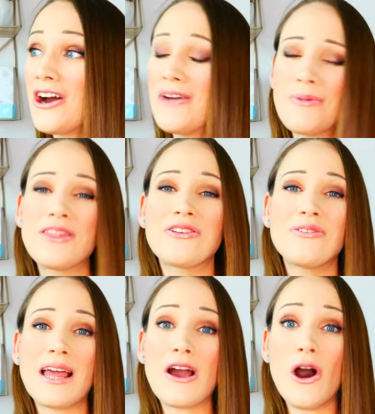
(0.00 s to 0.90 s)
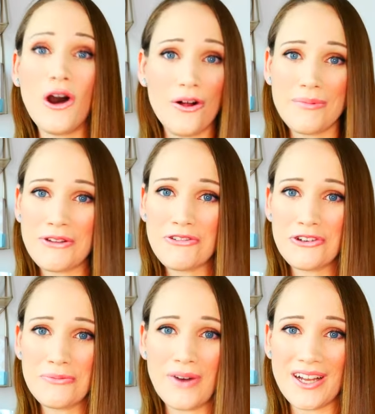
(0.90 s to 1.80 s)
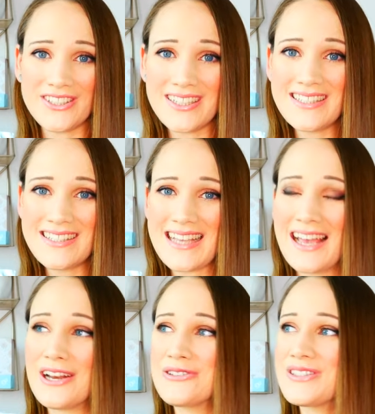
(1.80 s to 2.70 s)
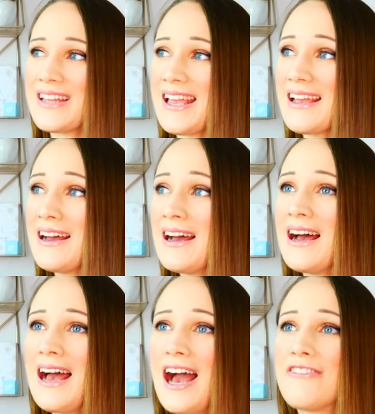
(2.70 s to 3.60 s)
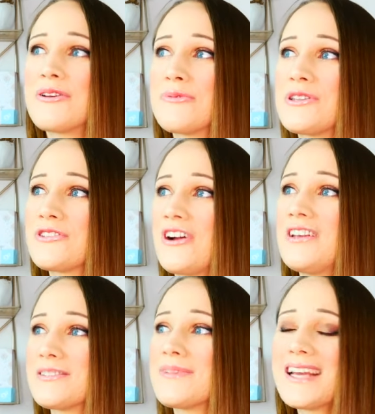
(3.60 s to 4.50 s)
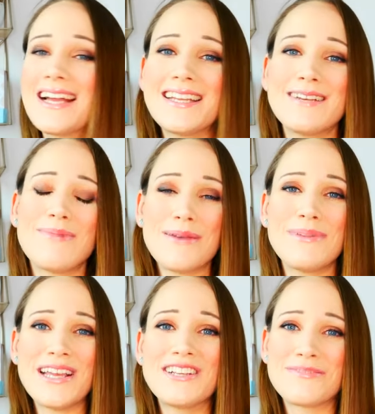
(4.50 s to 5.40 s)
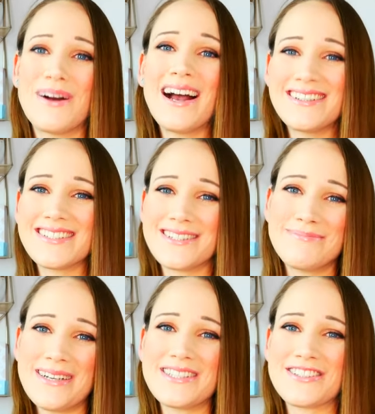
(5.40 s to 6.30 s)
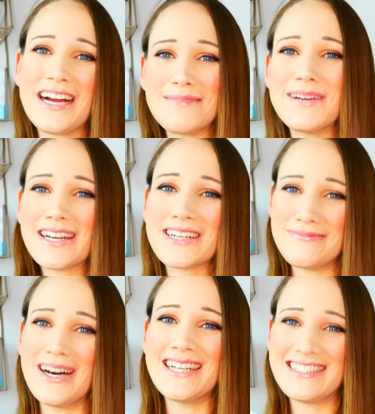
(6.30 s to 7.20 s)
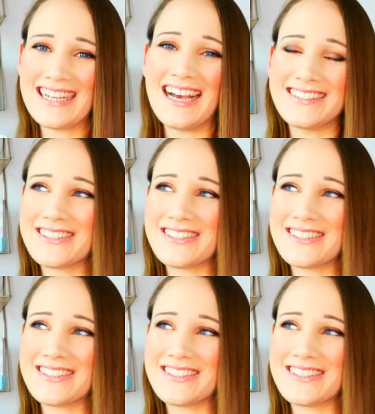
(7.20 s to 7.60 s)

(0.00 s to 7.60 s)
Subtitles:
went through like all my fruit matchas and I was like having withdrawals. I'm like, I need my peach matcha, my strawberry matcha.